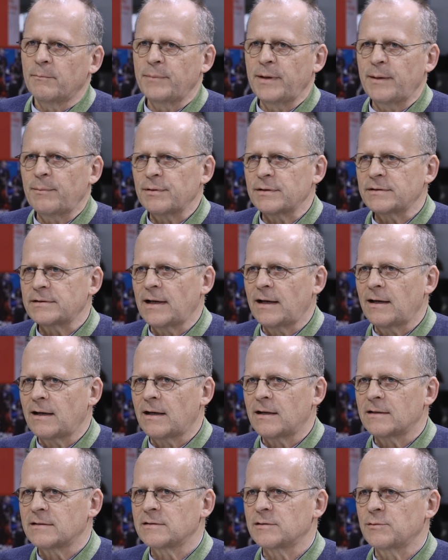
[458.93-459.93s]
People tell
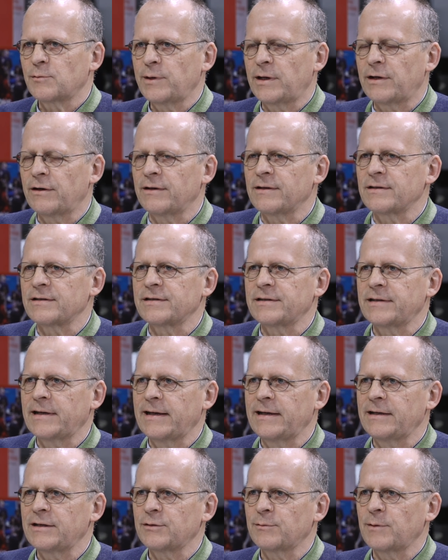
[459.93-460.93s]
us we are in a
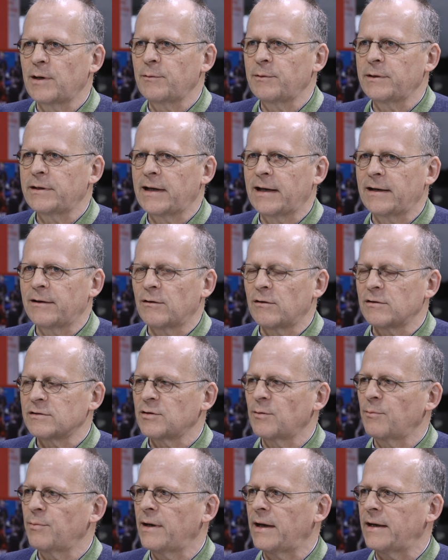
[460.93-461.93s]
stage where we can
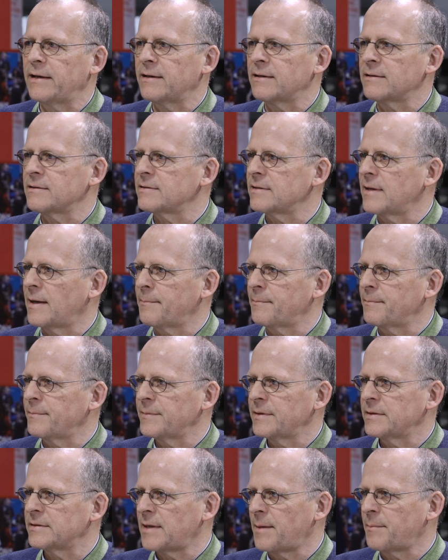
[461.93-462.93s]
also blend in
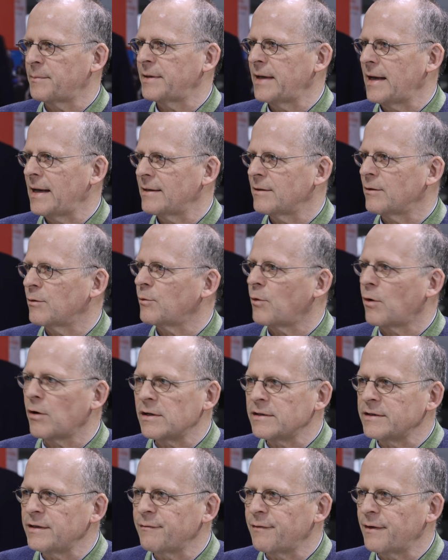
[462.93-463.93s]
some debt or
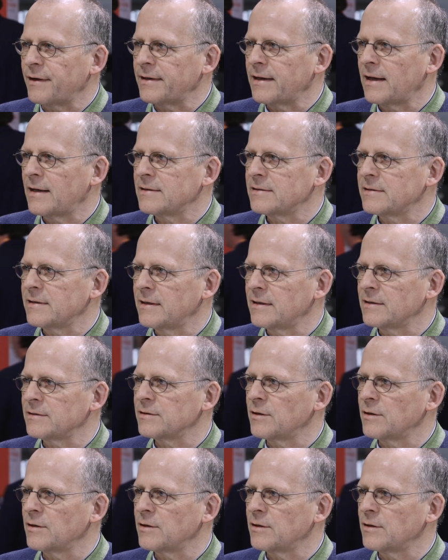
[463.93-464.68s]
royalty financing,